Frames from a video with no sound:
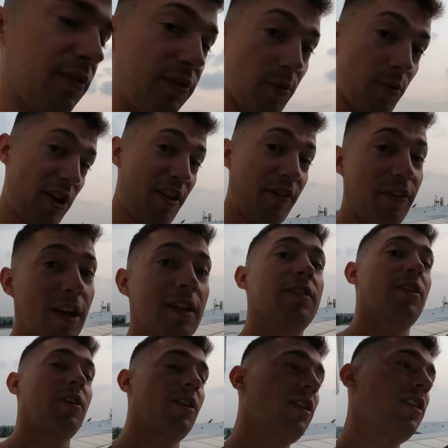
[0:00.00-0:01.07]
From when I felt
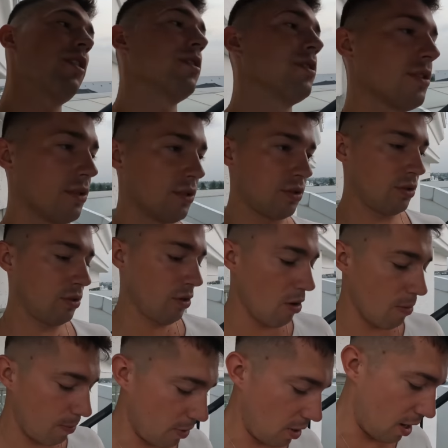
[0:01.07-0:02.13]
it earlier, it was
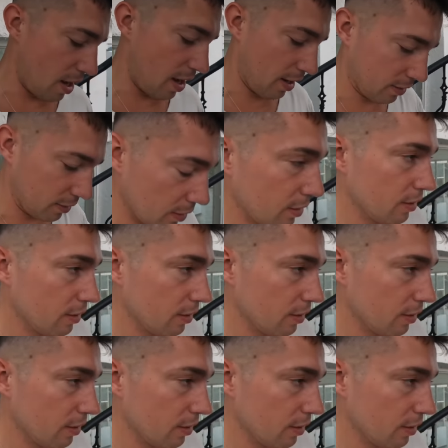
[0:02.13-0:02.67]
super hot.